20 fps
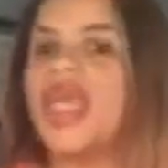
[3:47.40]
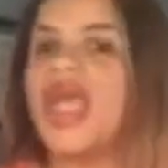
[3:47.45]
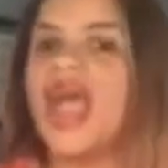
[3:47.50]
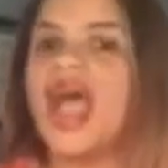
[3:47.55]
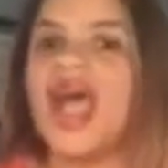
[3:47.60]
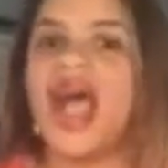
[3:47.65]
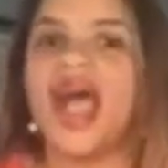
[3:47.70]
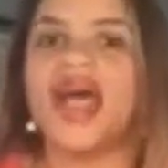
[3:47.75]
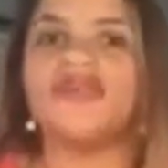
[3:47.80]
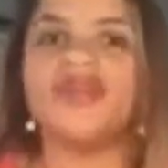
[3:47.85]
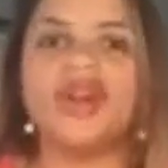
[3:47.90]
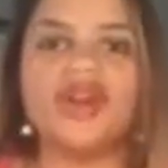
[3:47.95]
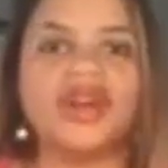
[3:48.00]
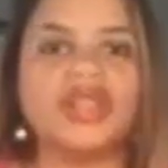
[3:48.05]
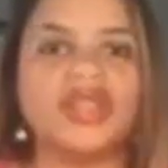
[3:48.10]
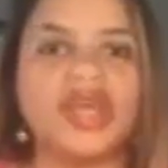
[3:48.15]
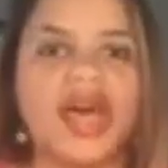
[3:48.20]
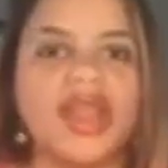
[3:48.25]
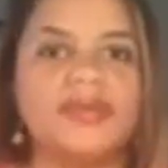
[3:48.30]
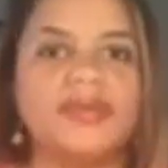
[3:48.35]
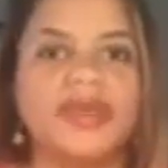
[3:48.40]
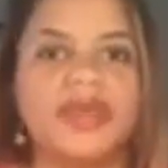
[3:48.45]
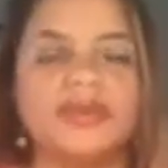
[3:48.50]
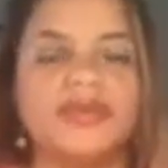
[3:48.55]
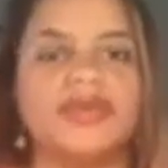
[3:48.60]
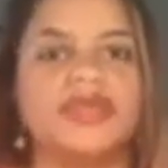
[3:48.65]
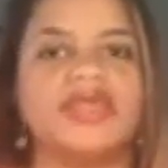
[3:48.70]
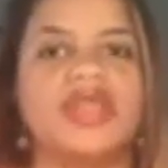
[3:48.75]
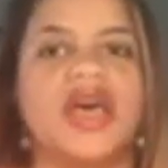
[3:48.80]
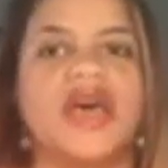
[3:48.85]
I've heard a lot of
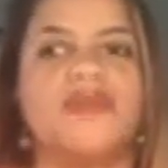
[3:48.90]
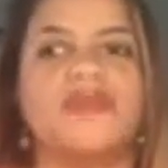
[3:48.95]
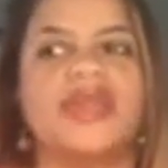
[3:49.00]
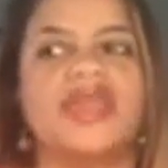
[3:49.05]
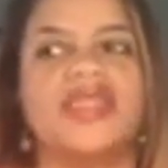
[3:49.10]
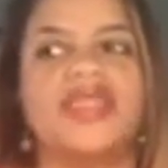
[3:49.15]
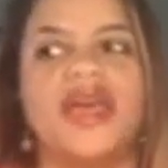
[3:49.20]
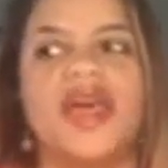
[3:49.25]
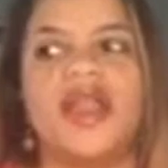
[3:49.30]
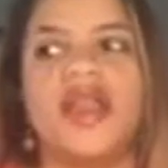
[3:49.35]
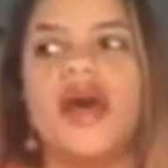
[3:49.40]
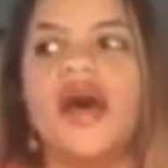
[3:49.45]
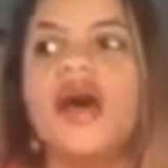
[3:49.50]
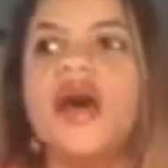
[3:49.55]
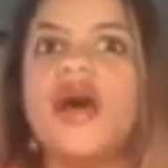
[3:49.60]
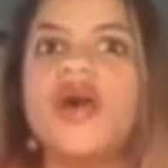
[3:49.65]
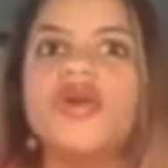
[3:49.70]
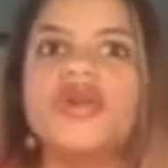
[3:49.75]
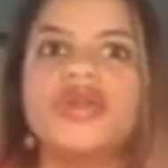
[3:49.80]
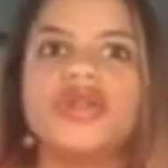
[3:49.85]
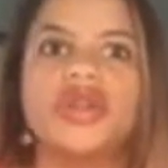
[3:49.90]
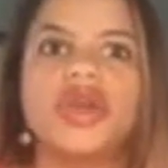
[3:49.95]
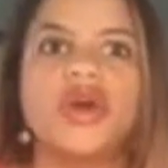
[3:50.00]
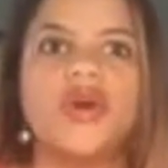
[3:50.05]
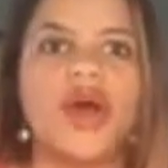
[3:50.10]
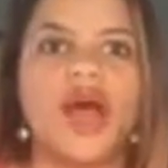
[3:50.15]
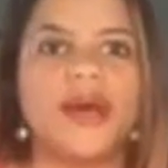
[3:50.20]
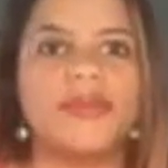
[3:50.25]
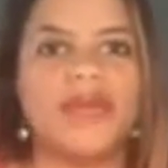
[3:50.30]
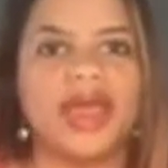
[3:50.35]
people tell me that, oh, you
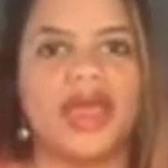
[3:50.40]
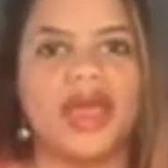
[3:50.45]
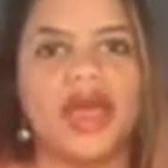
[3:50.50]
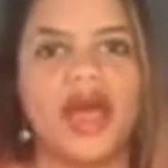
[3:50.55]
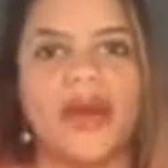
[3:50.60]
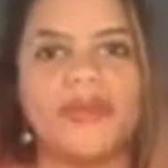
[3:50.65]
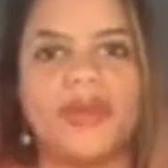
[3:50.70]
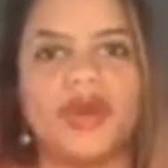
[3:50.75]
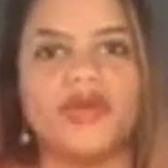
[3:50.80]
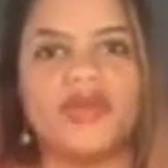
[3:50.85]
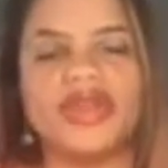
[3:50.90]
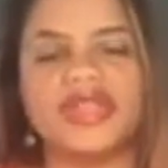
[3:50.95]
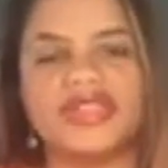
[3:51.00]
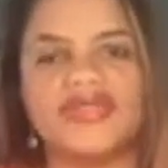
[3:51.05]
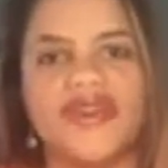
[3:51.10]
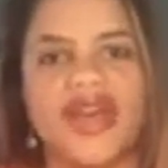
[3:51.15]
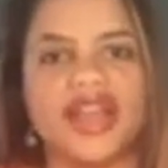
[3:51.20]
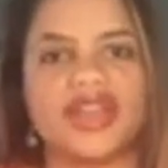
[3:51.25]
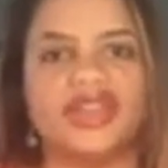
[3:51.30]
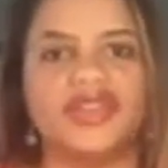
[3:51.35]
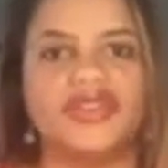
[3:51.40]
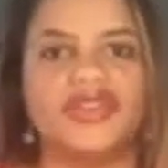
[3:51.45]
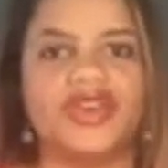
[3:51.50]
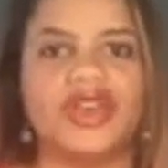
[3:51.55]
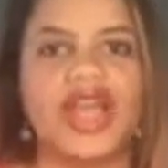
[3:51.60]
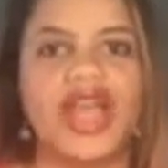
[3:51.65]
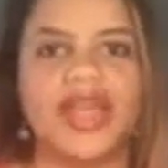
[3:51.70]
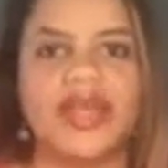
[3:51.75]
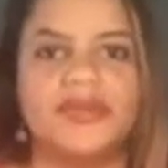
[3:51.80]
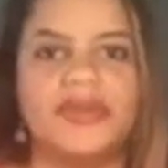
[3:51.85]
know, I'm a risk factor for
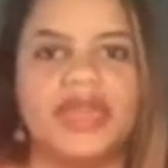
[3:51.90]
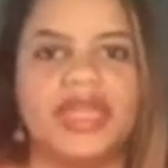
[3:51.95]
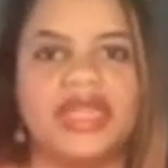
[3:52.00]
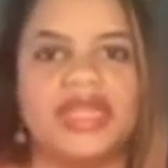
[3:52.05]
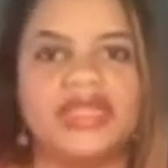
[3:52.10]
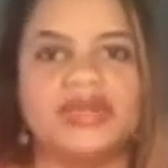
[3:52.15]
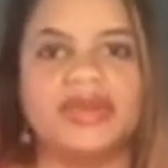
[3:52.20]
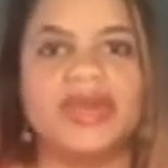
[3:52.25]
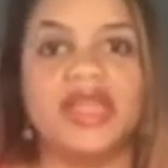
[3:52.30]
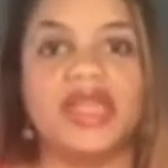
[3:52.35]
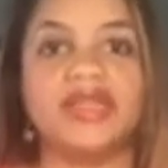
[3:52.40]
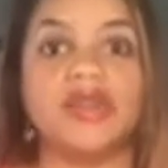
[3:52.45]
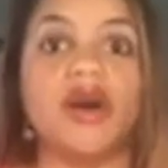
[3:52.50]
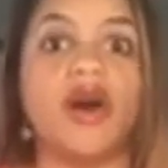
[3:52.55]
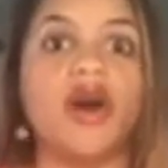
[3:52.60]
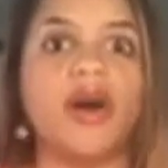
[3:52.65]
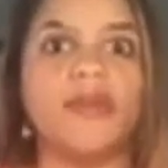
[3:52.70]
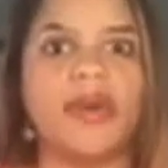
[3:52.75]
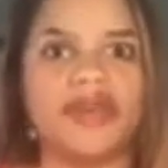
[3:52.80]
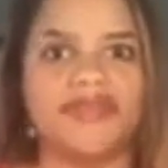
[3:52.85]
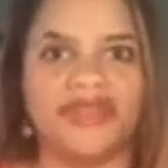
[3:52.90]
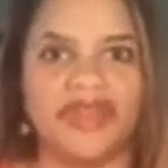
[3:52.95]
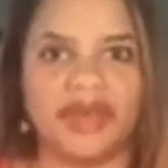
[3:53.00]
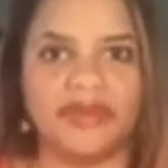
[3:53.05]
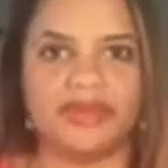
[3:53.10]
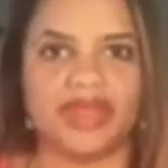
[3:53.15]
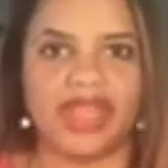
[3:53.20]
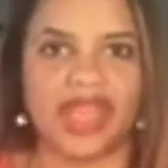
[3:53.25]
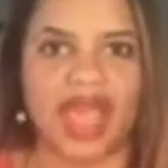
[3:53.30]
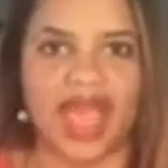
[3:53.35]
diabetes because all my
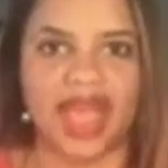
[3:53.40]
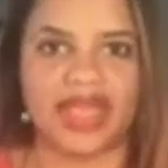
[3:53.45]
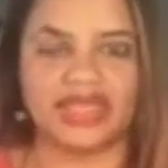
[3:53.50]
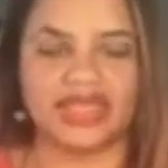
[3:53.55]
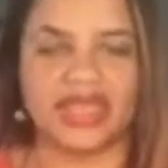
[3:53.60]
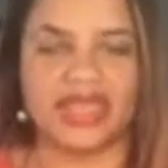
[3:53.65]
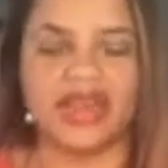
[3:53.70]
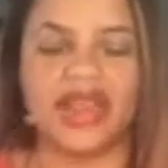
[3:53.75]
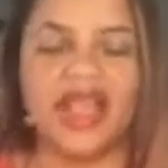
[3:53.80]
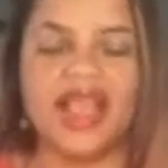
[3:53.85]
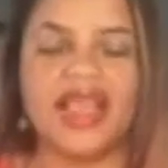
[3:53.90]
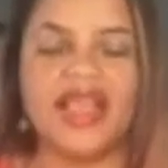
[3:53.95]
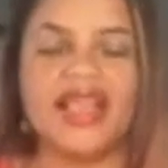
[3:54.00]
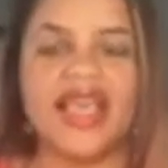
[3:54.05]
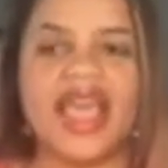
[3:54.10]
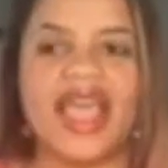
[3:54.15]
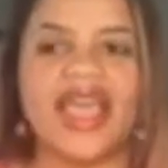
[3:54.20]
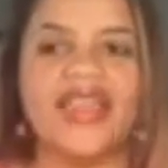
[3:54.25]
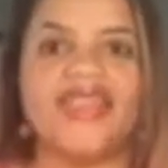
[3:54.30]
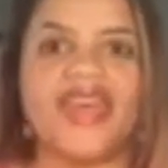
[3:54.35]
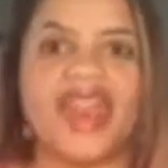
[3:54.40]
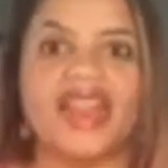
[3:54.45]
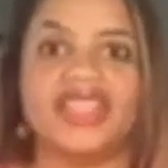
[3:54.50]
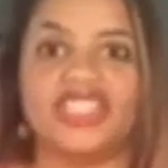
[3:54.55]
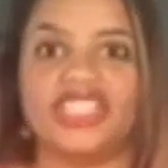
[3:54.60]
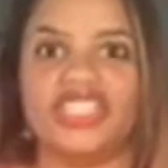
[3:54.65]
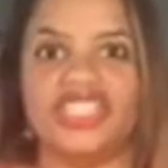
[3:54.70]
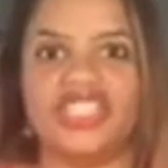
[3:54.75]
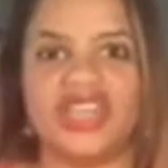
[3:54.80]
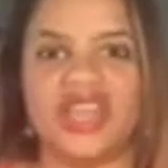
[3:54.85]
family has it, and that
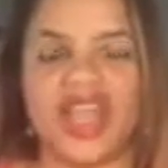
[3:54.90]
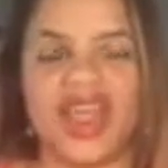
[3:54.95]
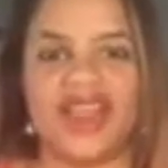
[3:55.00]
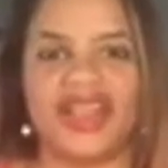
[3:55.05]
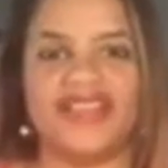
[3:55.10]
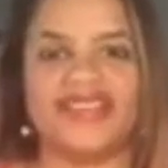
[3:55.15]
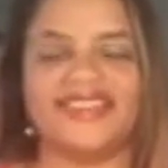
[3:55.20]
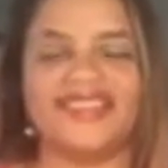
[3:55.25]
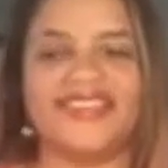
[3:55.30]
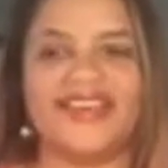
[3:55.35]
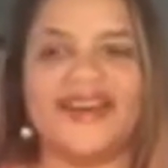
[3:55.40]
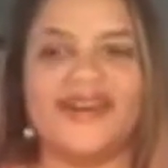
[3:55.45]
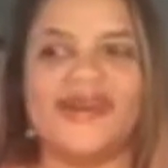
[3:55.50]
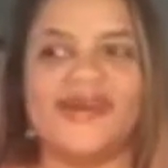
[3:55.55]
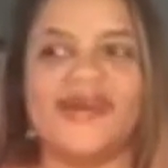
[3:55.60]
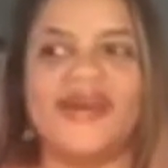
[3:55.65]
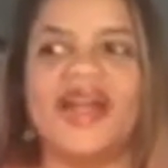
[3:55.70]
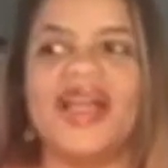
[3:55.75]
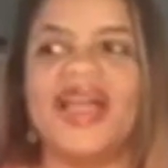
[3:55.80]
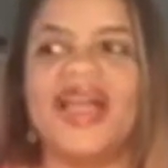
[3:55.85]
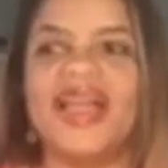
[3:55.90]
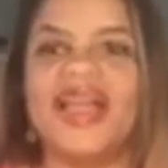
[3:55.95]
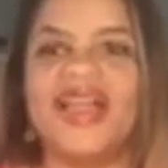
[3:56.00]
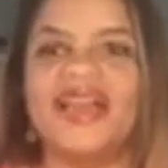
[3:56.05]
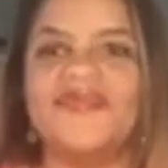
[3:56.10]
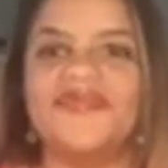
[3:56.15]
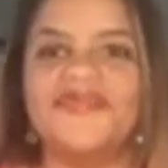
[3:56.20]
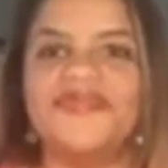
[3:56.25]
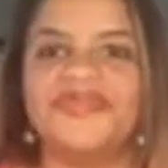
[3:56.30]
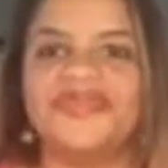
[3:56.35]
it's genetic. So
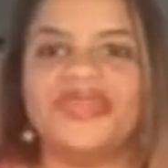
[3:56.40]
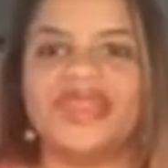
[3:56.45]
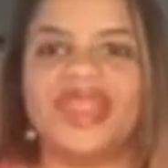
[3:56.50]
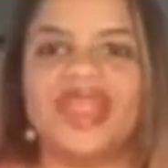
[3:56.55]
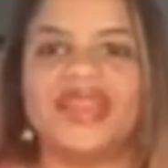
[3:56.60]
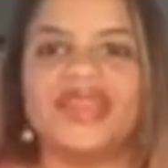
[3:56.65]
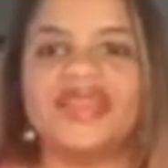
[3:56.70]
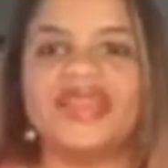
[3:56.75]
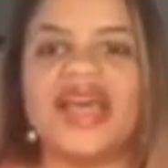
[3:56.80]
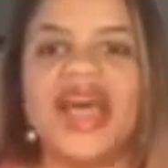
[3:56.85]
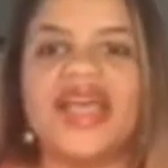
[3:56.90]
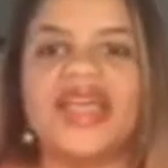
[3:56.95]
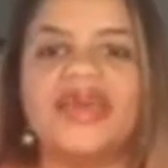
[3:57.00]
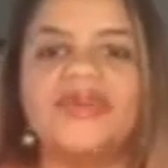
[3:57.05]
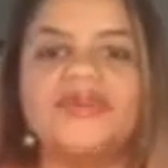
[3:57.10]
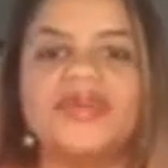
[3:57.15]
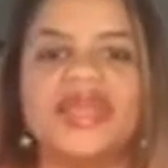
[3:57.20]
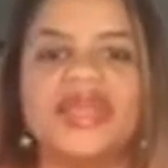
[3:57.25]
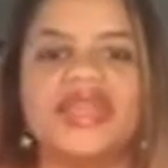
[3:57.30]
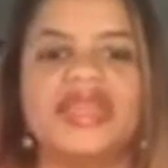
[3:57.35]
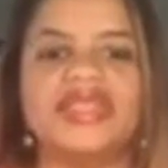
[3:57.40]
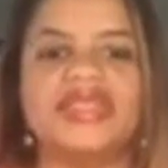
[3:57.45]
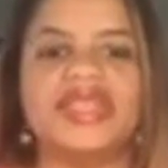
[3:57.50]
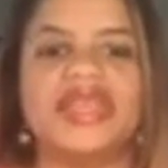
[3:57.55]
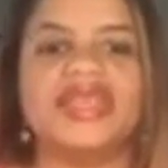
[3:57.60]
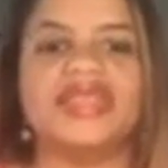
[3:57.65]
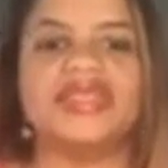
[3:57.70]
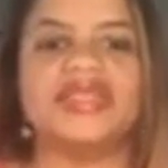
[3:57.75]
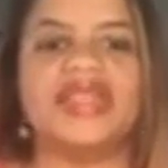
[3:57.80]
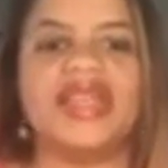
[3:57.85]
diabetes
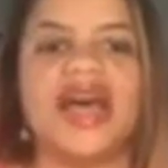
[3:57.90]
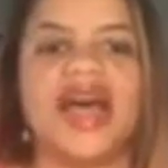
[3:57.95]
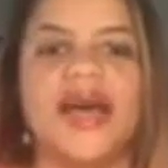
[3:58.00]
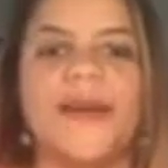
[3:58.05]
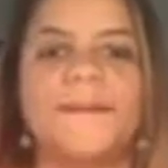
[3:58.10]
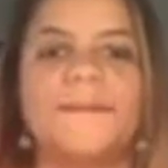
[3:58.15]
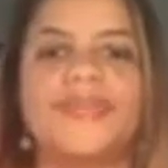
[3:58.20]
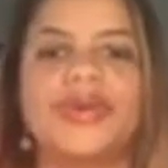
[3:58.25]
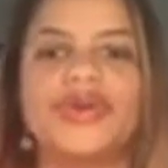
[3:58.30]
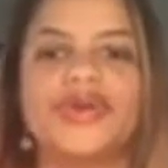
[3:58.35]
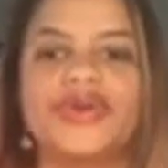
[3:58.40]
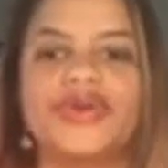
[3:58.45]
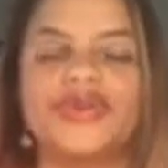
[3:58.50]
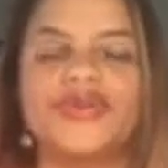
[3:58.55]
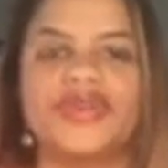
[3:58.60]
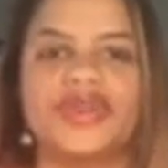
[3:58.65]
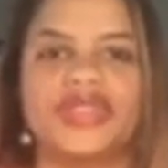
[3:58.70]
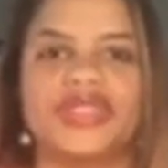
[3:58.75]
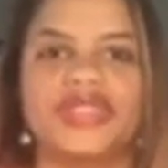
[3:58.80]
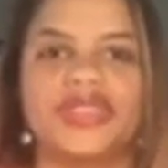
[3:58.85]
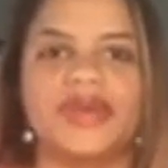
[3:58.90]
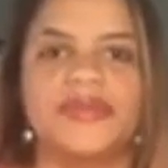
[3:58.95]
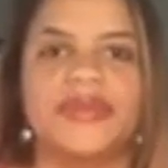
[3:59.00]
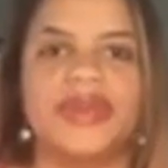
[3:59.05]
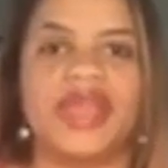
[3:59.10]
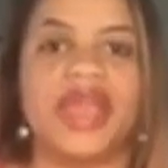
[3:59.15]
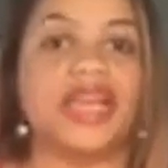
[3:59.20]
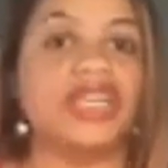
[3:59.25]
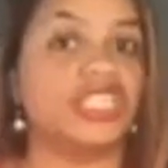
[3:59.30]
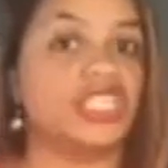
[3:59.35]
is not proven to
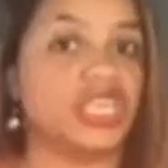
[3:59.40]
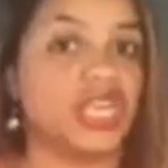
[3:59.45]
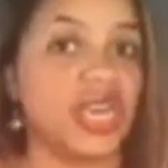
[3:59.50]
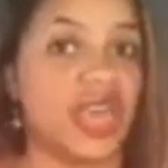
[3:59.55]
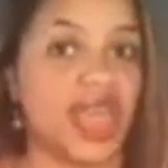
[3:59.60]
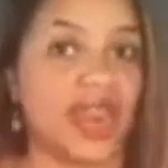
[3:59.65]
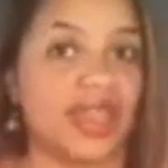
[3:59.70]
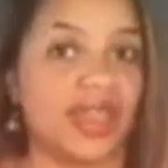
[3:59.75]
be a genetic